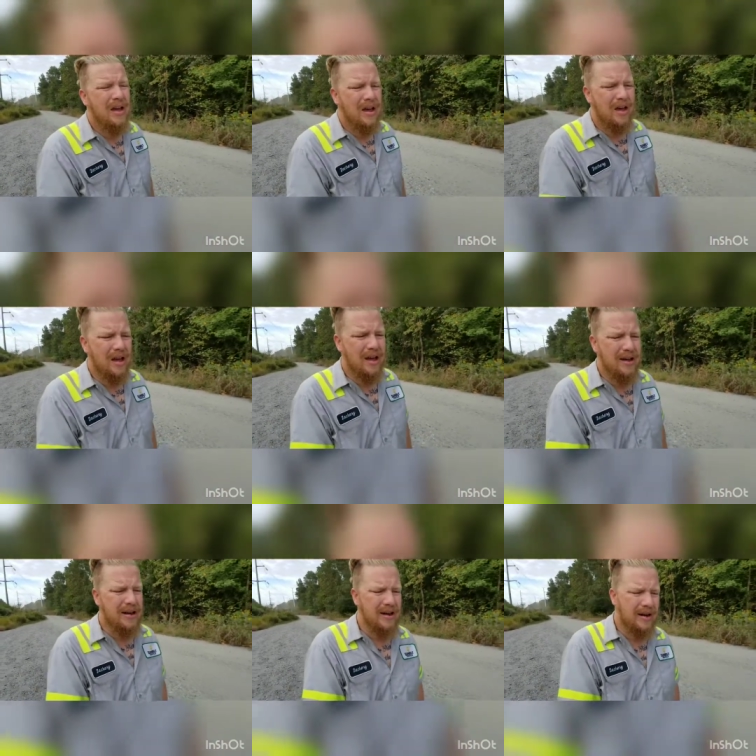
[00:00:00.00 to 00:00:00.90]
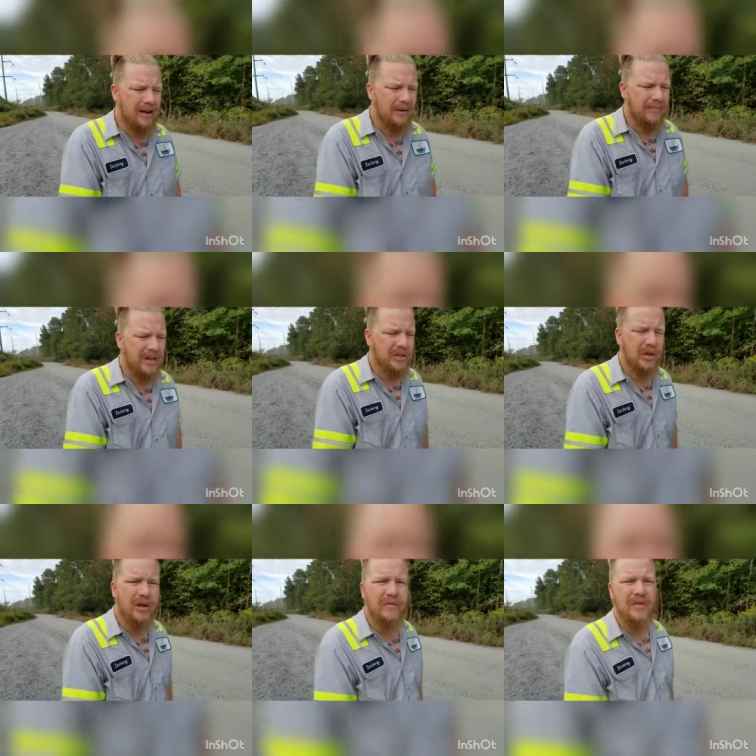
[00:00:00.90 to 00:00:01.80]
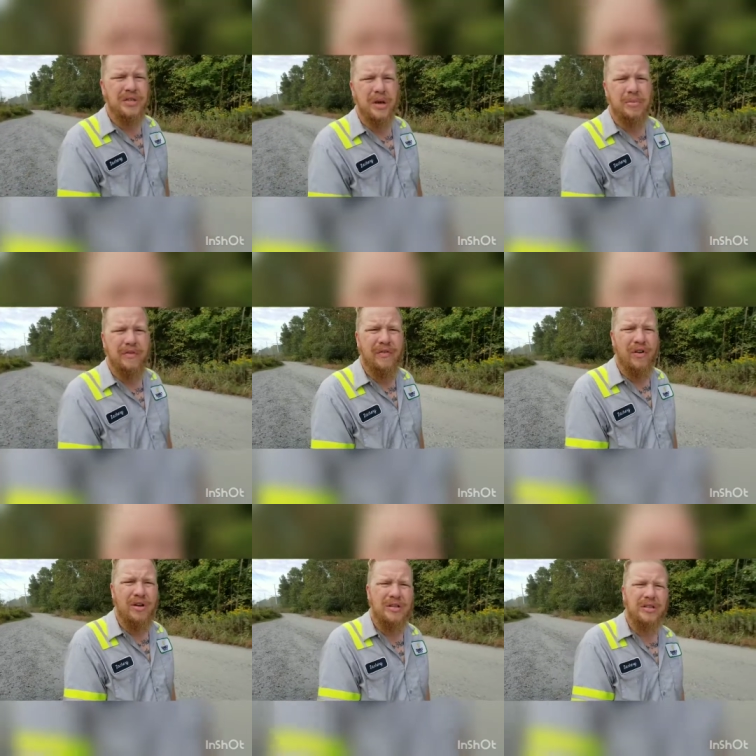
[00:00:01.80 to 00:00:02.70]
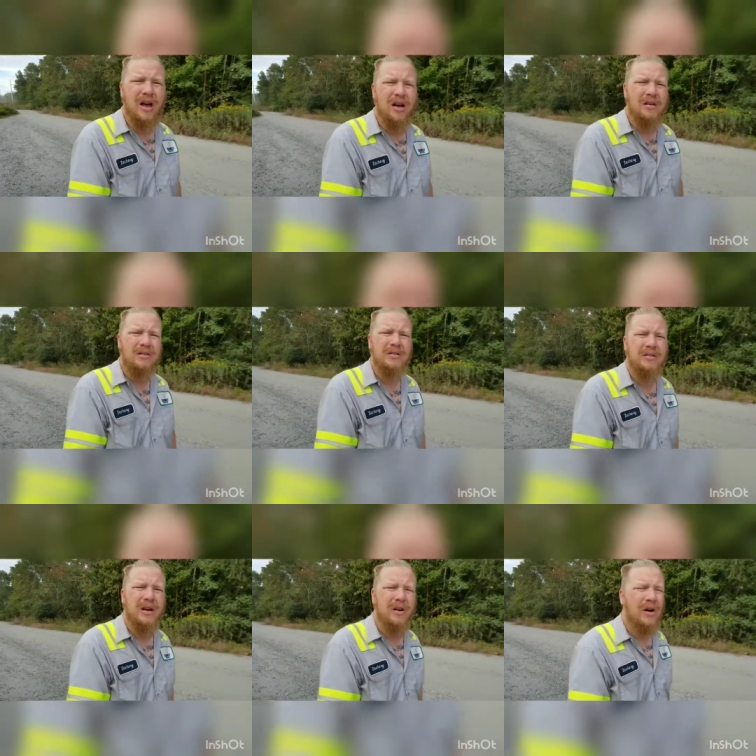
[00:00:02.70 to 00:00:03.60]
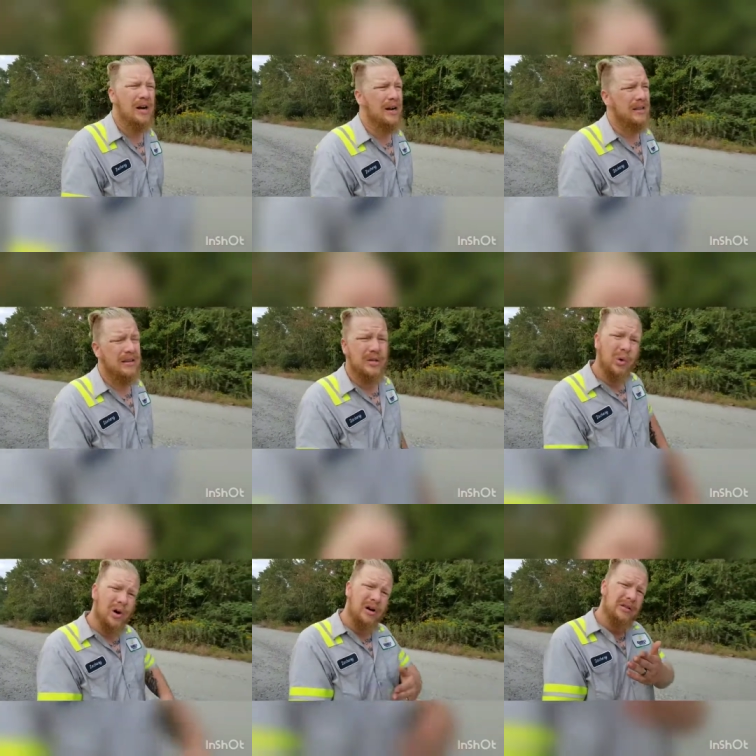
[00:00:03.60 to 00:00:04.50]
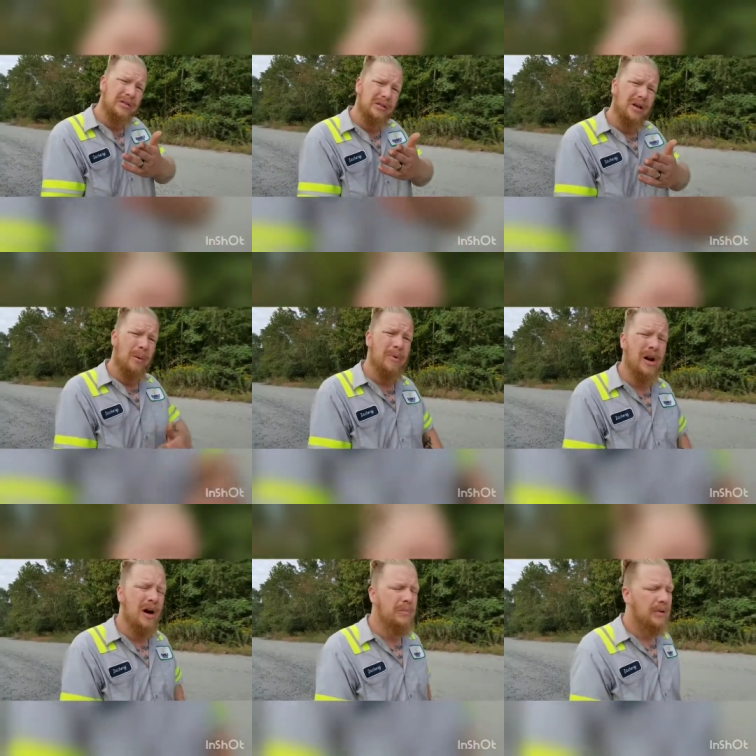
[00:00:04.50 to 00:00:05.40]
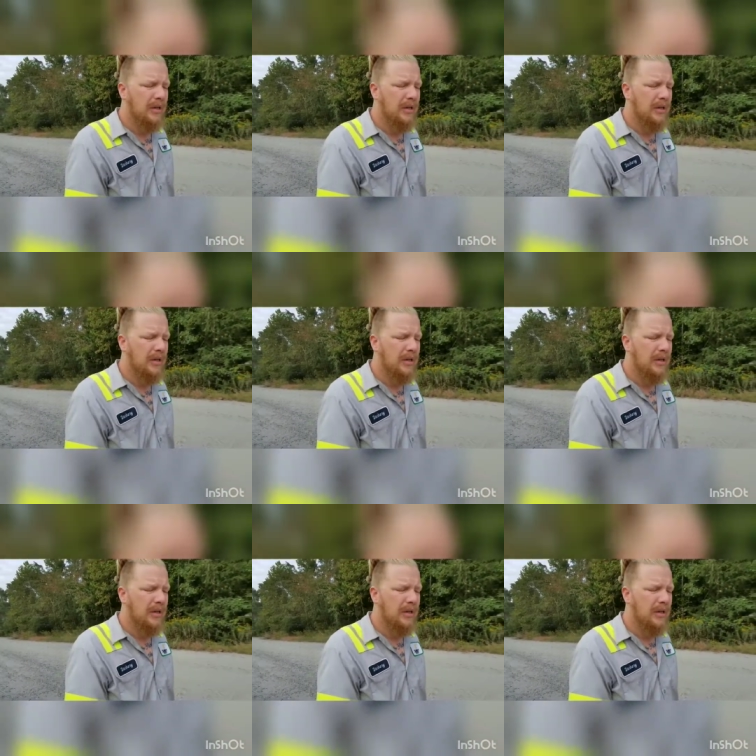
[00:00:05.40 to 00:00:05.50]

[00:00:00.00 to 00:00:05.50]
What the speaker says: And he's looking for something for his son. So I got the Taurus coming up.